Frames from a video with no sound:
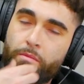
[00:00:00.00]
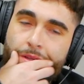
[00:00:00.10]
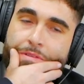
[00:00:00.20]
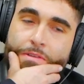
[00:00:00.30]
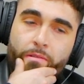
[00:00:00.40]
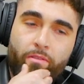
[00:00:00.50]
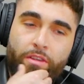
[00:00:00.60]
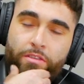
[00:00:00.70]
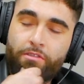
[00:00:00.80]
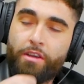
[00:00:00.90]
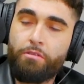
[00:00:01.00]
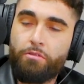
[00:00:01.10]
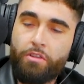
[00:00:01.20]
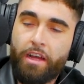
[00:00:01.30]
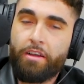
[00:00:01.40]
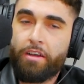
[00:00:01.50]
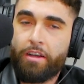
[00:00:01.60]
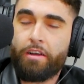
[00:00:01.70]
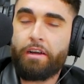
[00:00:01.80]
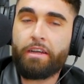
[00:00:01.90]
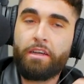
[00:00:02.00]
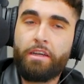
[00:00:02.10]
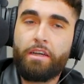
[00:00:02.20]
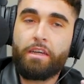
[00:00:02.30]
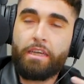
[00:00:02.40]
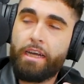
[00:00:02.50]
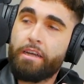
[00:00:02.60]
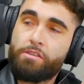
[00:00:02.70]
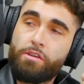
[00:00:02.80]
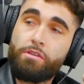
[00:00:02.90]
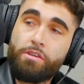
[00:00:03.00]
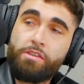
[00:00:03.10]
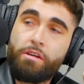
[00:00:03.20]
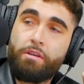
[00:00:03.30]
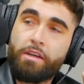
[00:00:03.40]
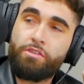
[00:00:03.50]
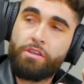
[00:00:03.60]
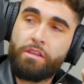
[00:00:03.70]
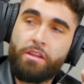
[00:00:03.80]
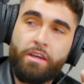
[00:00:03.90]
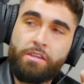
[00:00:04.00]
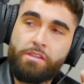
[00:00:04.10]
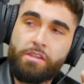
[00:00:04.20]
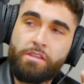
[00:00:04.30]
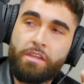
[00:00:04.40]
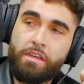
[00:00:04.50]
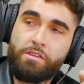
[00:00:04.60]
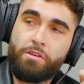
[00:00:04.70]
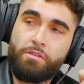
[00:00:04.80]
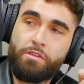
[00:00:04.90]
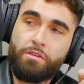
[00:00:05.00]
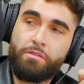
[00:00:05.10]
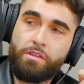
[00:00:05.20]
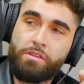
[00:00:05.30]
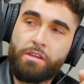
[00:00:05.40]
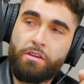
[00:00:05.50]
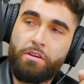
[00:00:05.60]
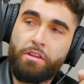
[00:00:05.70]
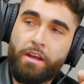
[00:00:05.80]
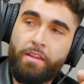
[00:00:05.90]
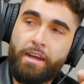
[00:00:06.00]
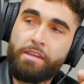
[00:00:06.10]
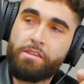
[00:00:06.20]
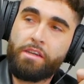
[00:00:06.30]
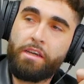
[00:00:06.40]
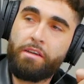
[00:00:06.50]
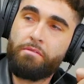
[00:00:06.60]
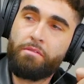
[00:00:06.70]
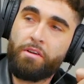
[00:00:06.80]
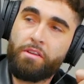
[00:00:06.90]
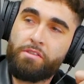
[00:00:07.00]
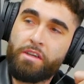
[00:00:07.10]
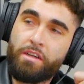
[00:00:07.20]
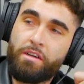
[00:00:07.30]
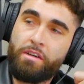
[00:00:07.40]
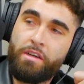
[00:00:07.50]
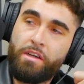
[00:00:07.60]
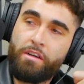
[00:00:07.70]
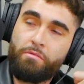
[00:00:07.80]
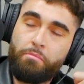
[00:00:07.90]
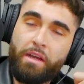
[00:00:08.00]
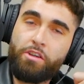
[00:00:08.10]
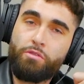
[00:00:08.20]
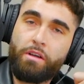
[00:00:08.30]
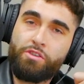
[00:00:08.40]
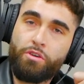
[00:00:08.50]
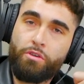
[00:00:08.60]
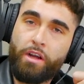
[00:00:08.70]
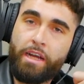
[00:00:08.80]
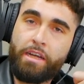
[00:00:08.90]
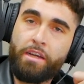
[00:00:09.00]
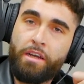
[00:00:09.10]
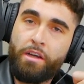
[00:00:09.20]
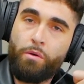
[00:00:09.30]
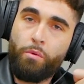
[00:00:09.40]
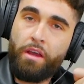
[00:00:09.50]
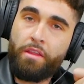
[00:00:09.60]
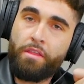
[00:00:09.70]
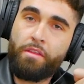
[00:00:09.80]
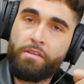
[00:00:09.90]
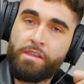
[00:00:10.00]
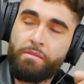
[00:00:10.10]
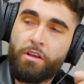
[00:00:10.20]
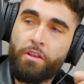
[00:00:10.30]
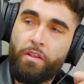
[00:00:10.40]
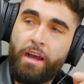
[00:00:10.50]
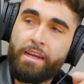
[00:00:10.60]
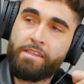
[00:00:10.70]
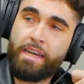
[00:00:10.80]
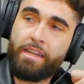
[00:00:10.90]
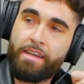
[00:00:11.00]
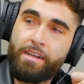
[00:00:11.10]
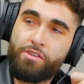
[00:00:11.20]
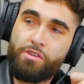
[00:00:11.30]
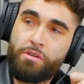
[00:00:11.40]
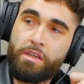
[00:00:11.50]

I'm looking for something. And she's like, clack, clack, clack, clack, clack. Yeah, so it turns out we're actually in the last 16 days going through this thing called like a Lions Gate, or there's like a major retrograde with something called a Lions Gate attached to